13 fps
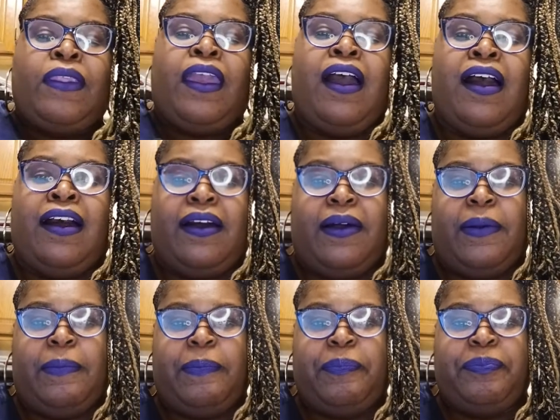
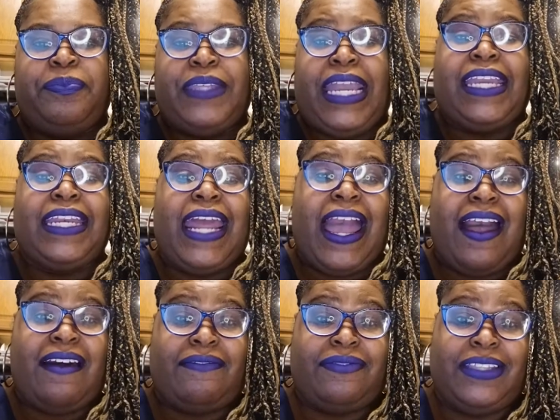they can
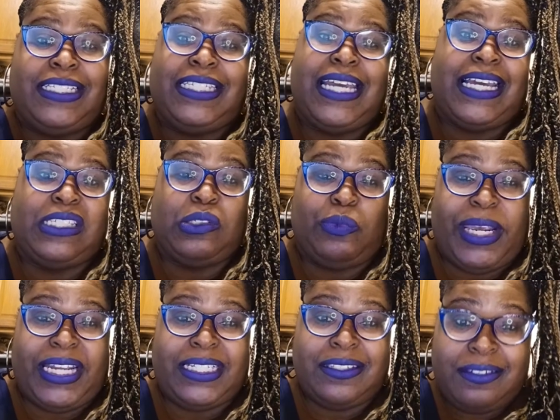have the test
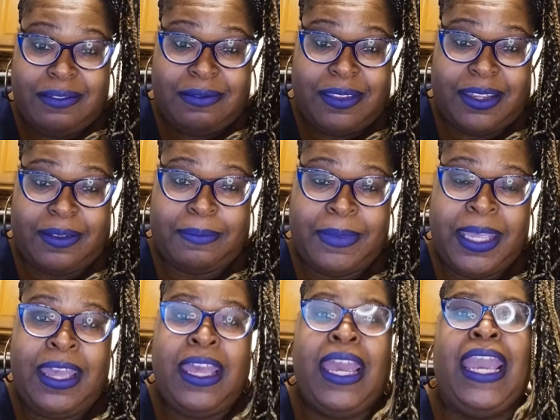read to them
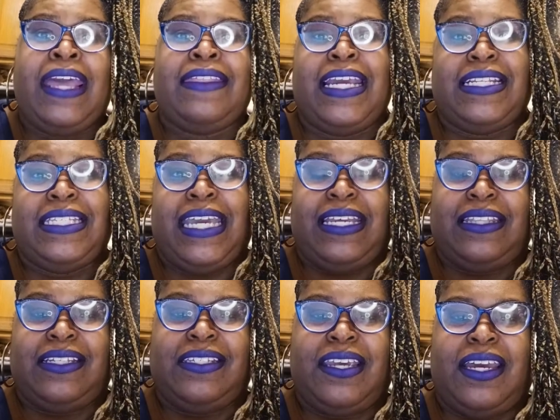and they take
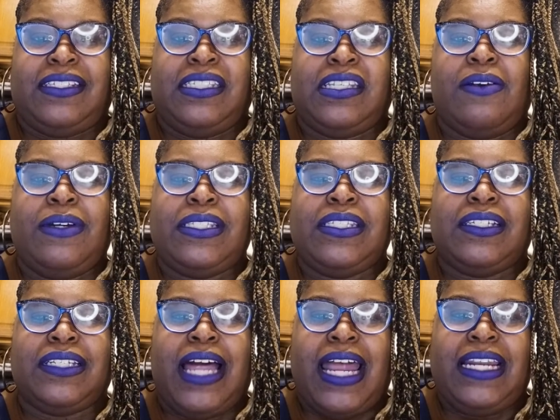the test. So it's a
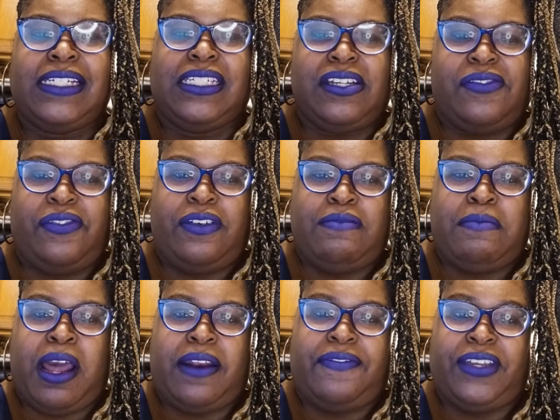lot of different
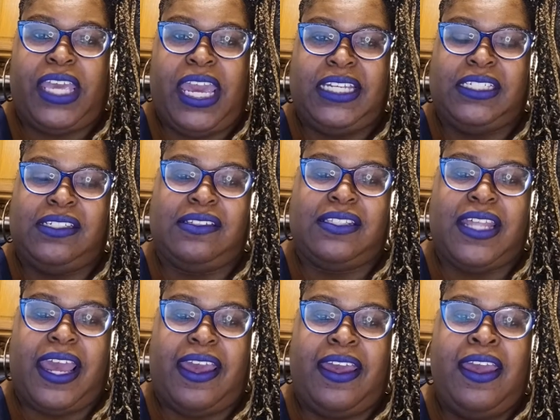modifications
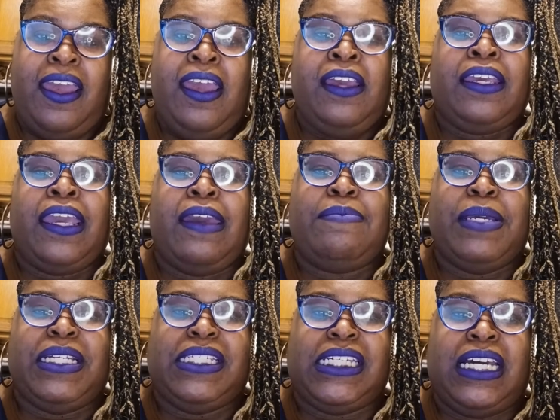that can
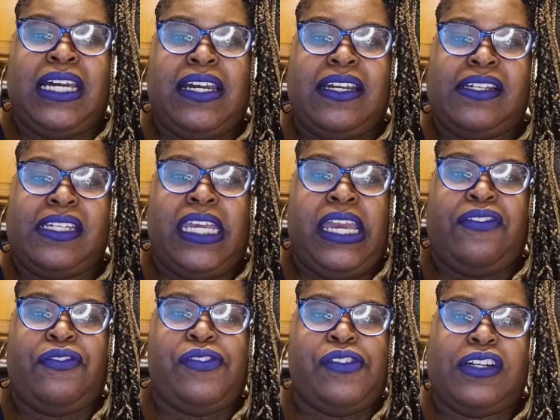be done
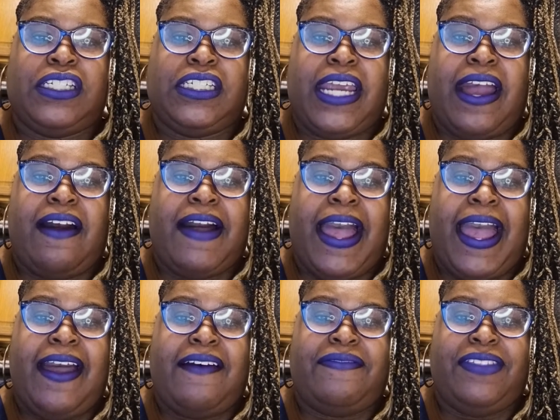if your child
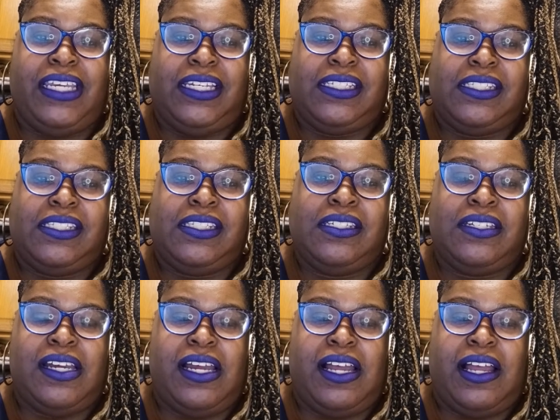have these
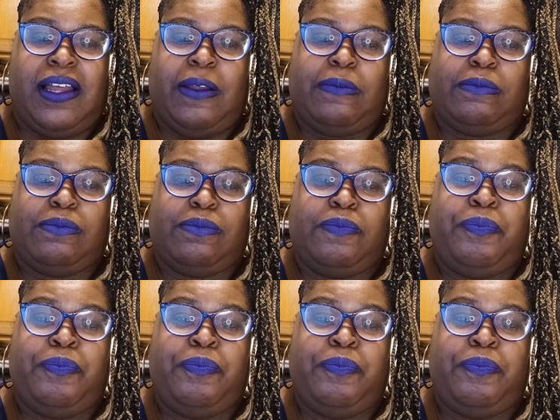plans